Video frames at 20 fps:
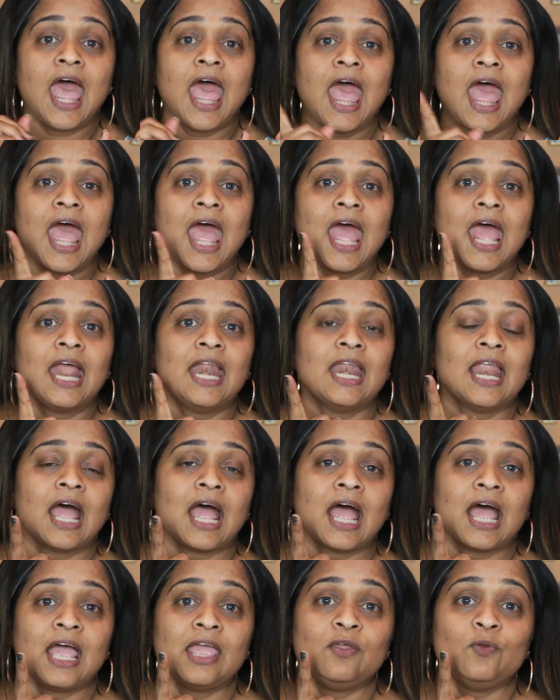and
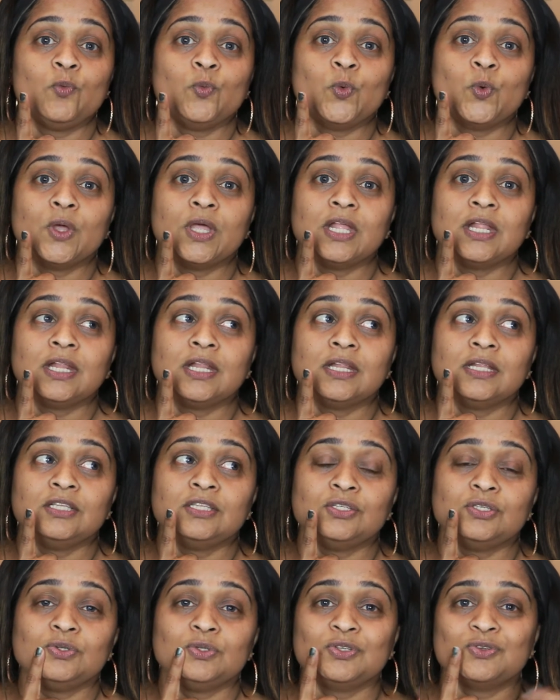I will
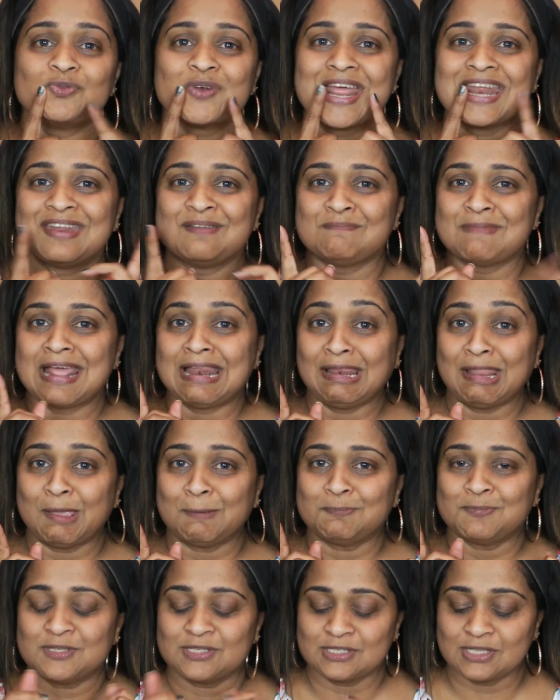do the red in my lips.